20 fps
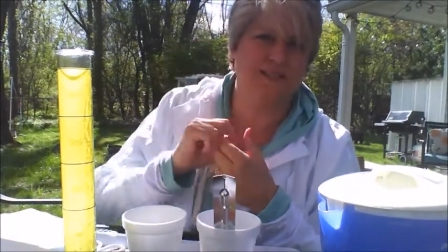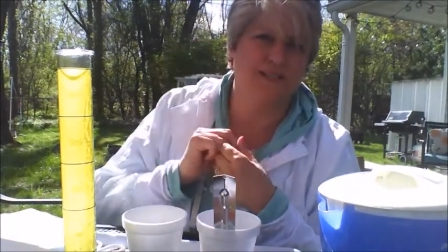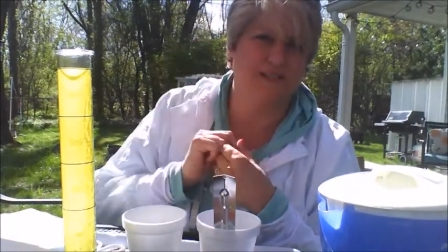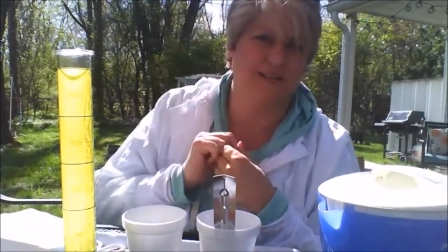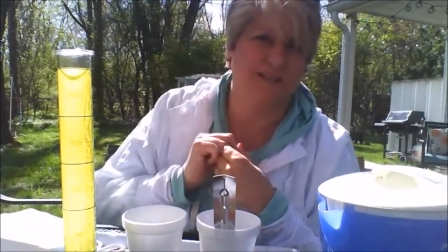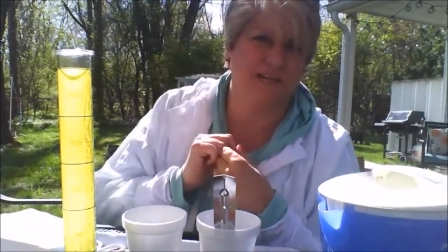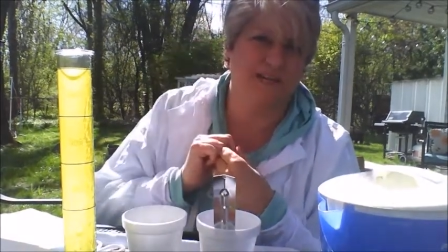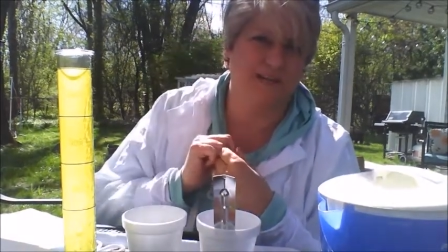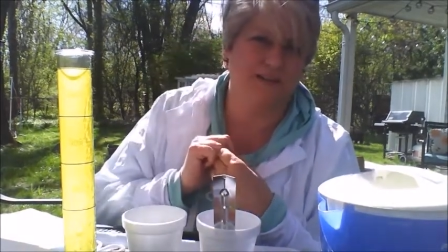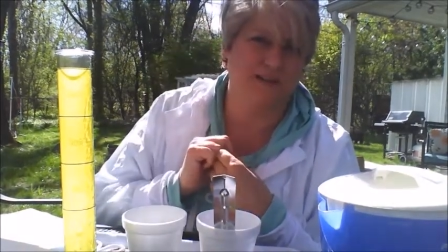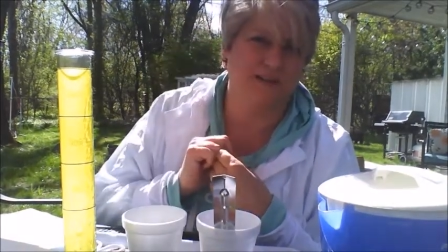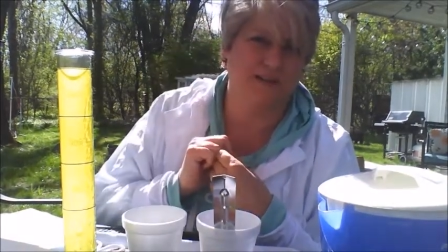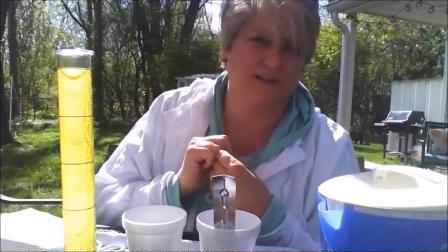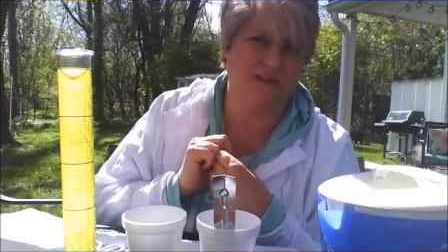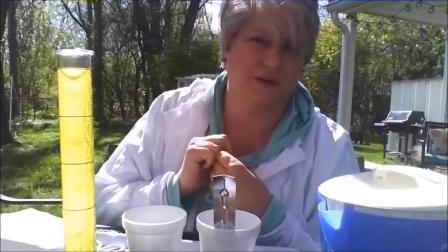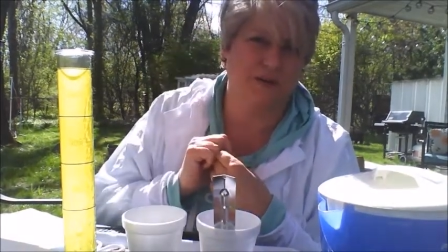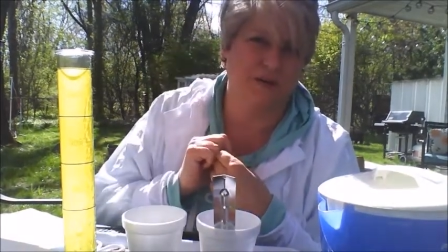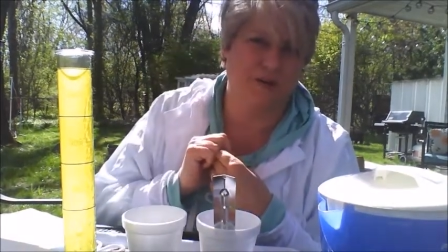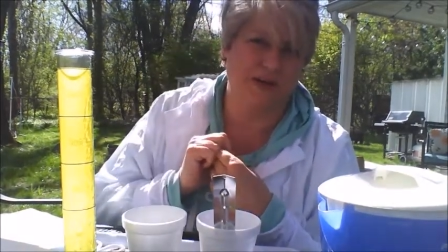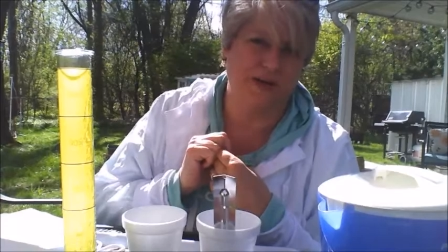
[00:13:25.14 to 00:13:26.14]
it a
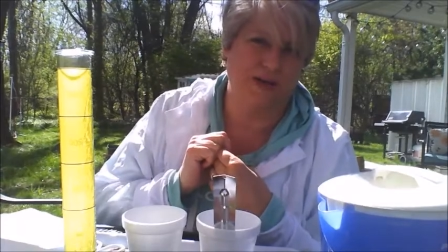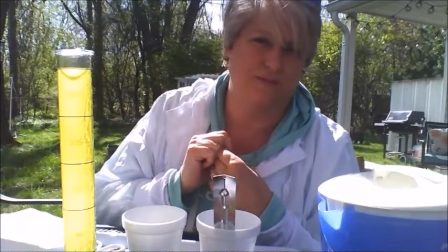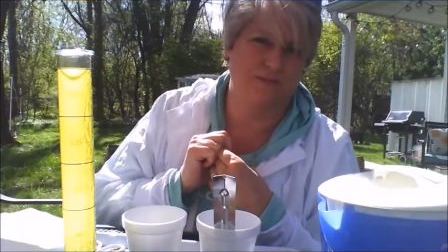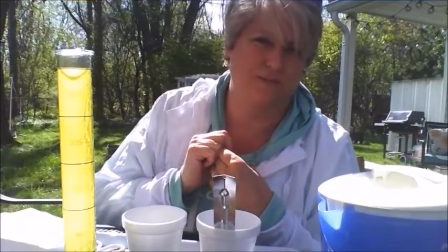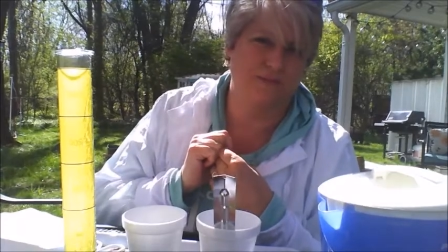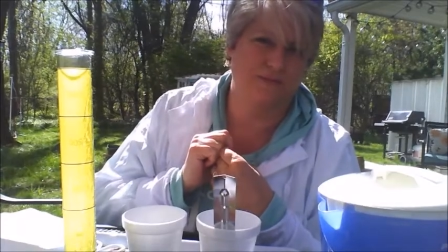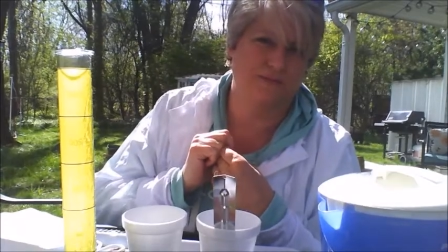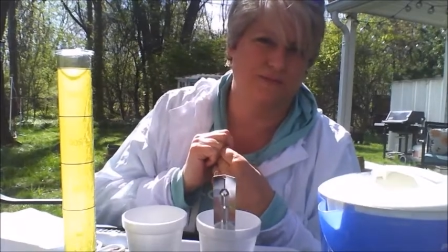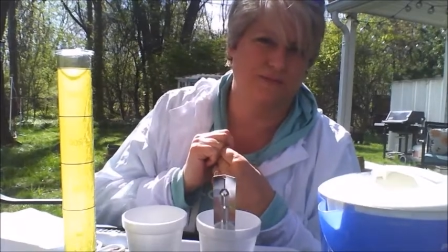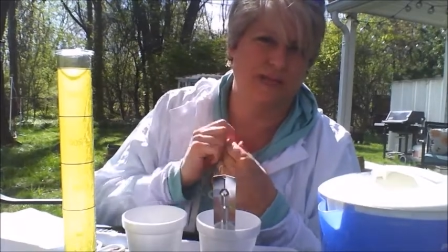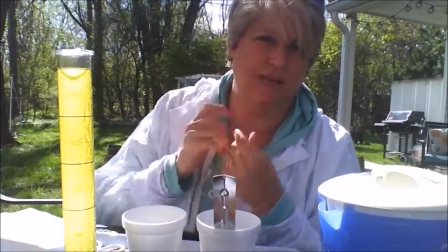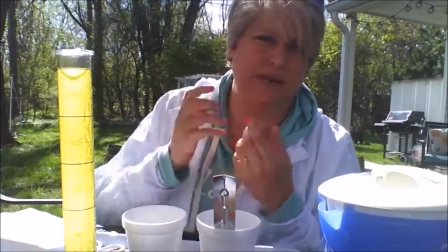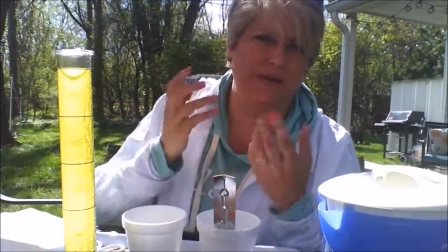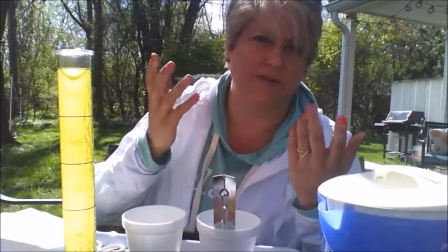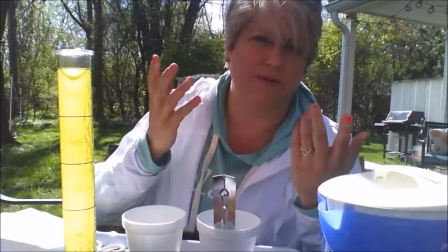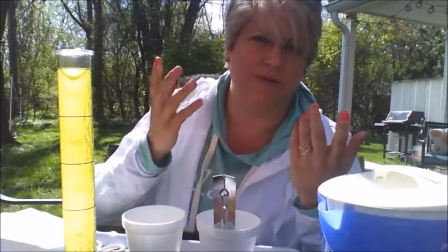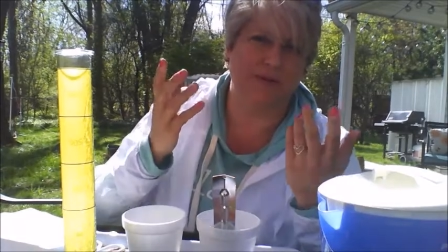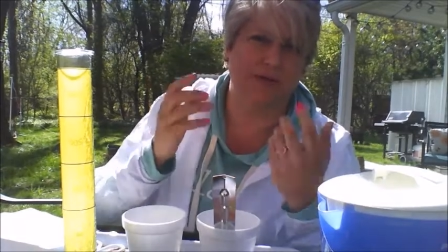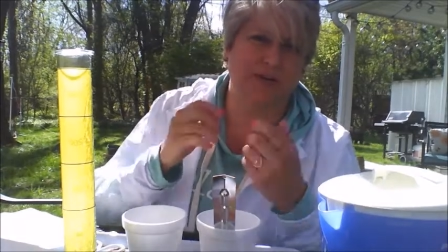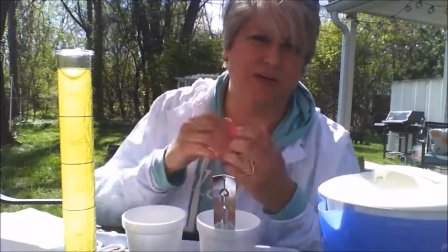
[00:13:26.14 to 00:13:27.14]
little bit, 10
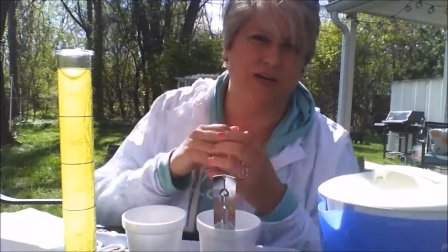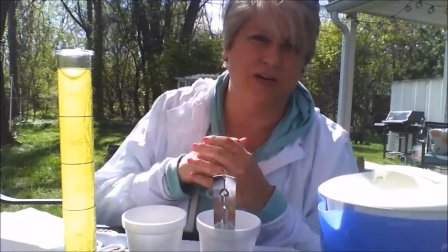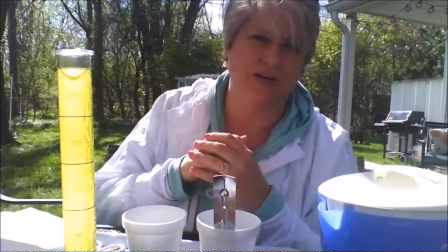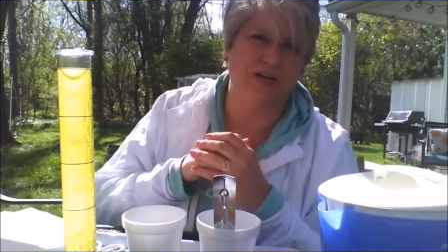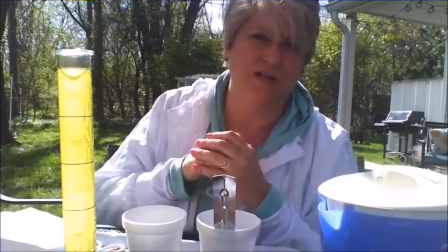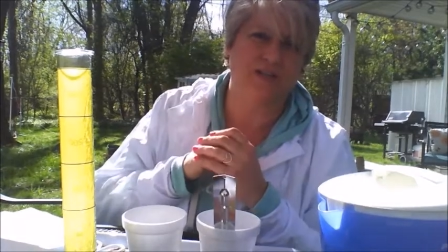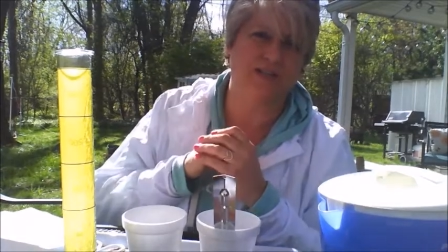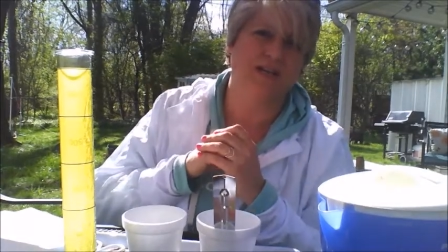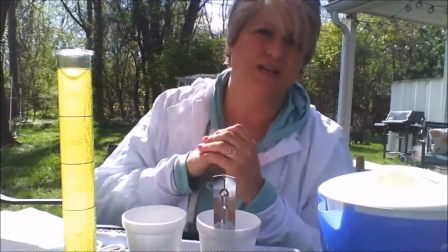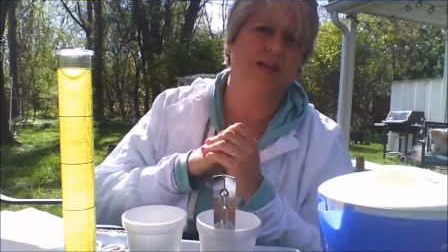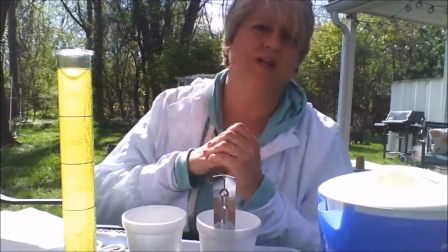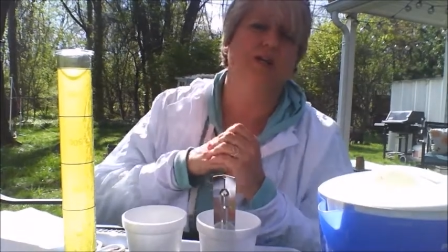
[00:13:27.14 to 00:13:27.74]
milliliters,